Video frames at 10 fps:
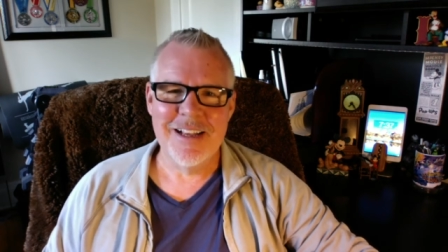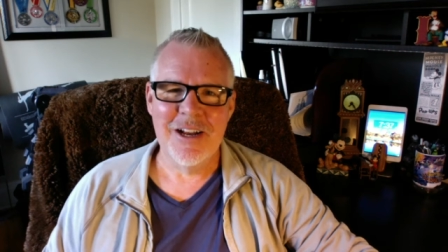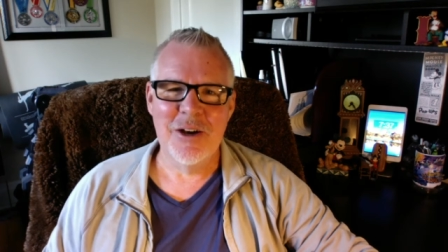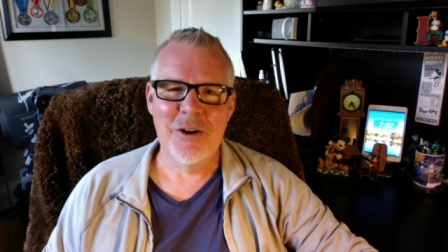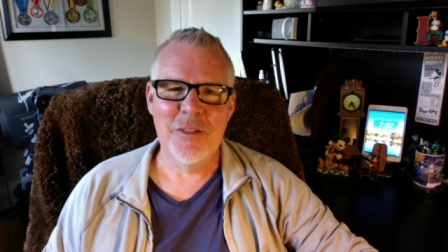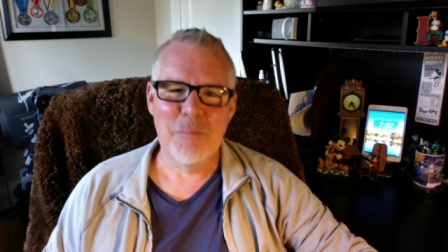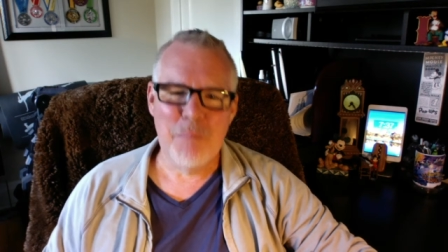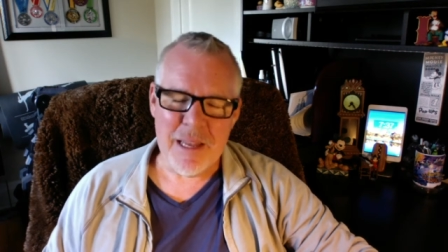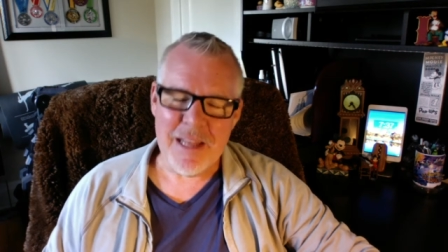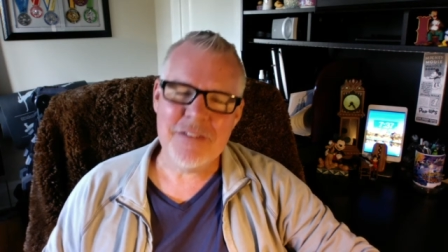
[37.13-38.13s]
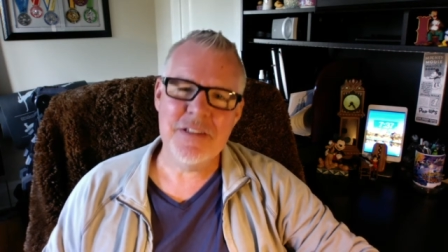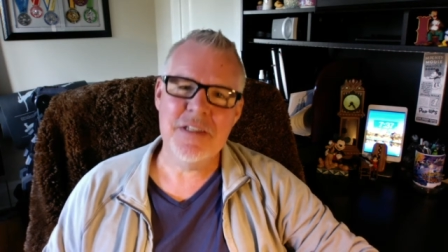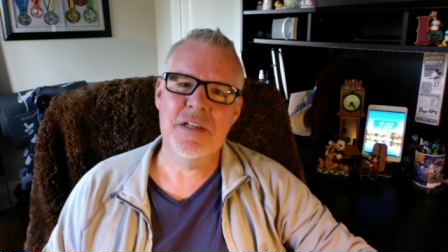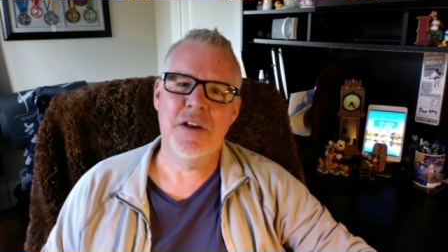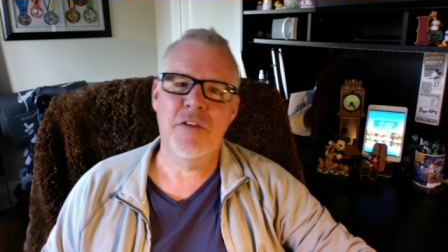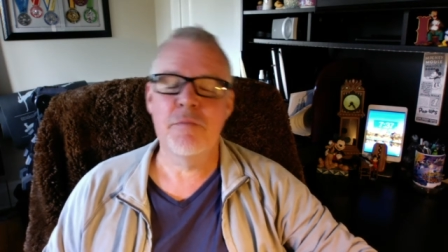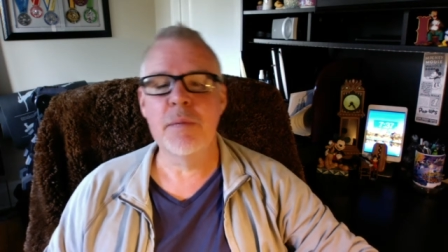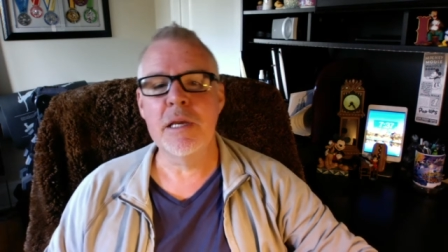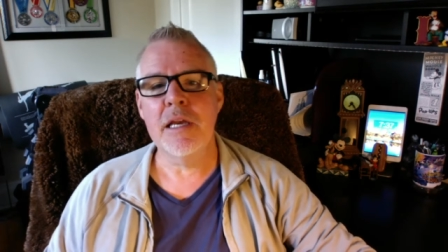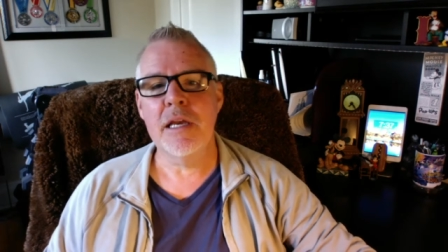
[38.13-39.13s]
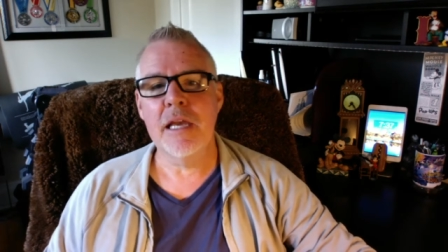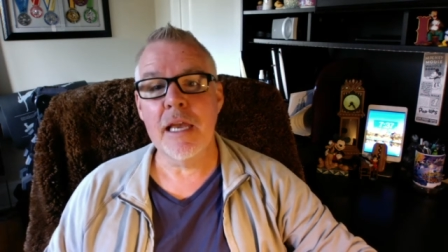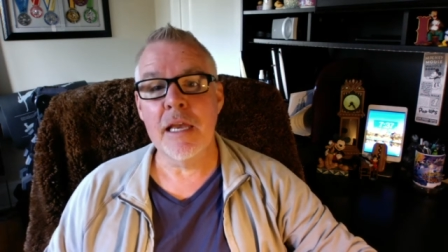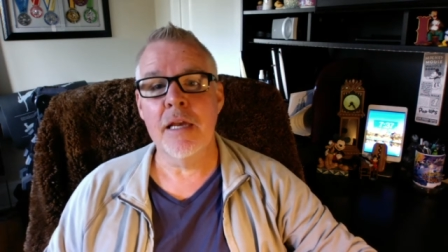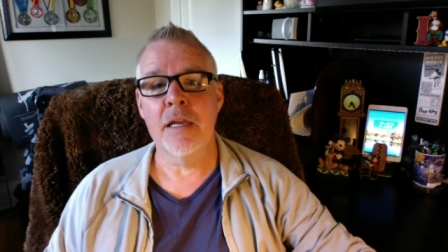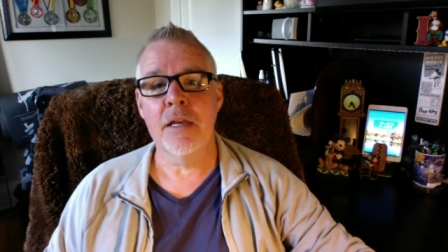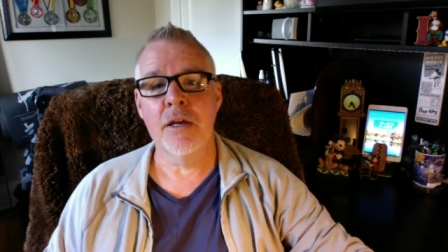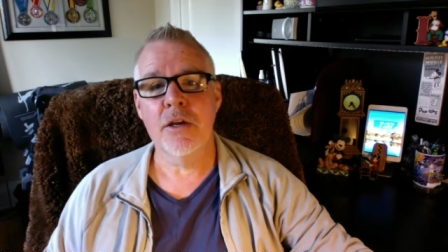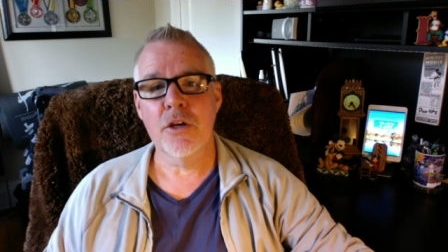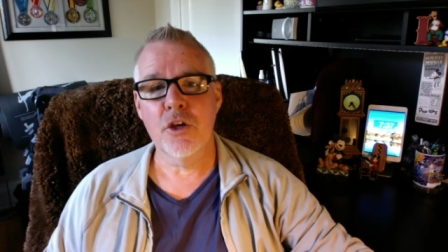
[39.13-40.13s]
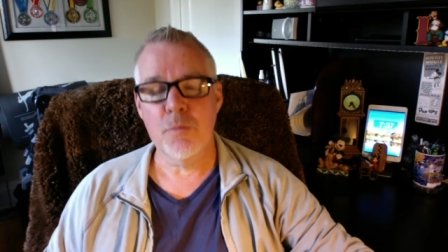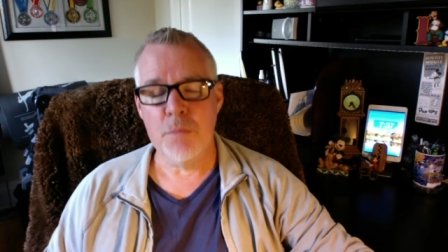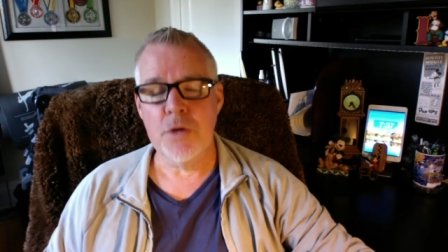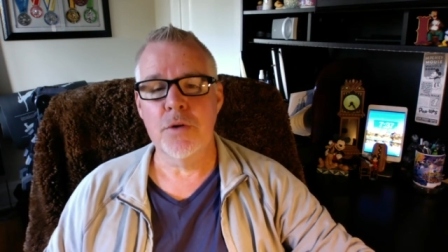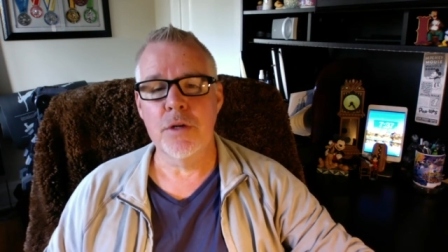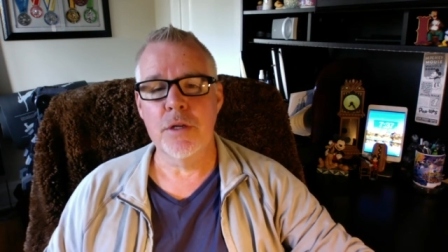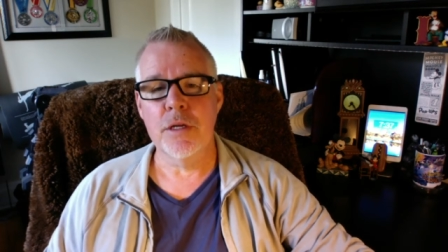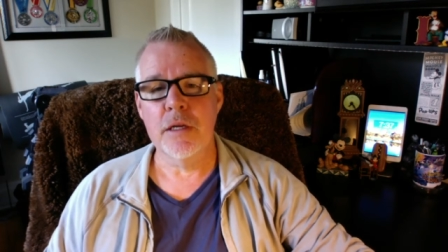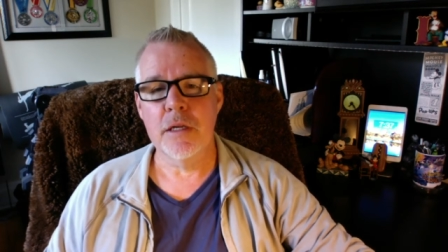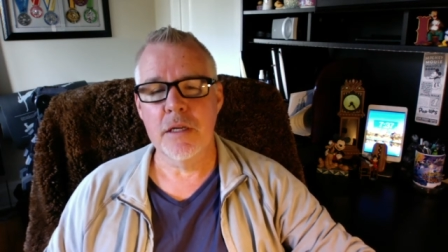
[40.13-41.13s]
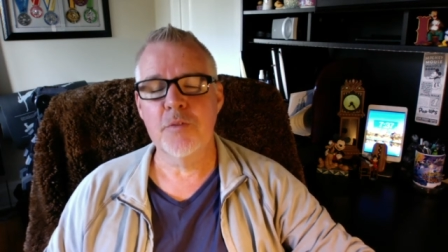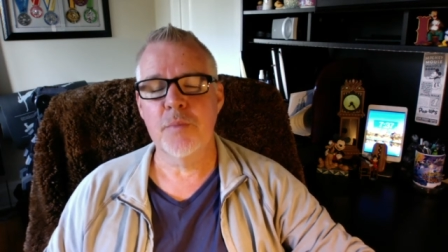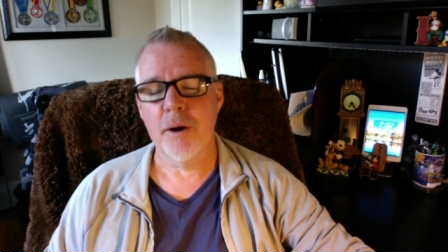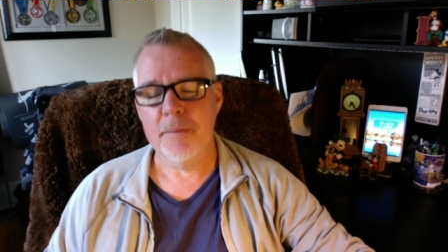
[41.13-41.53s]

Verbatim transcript: Uh, the blessing of being in community. Let's pray.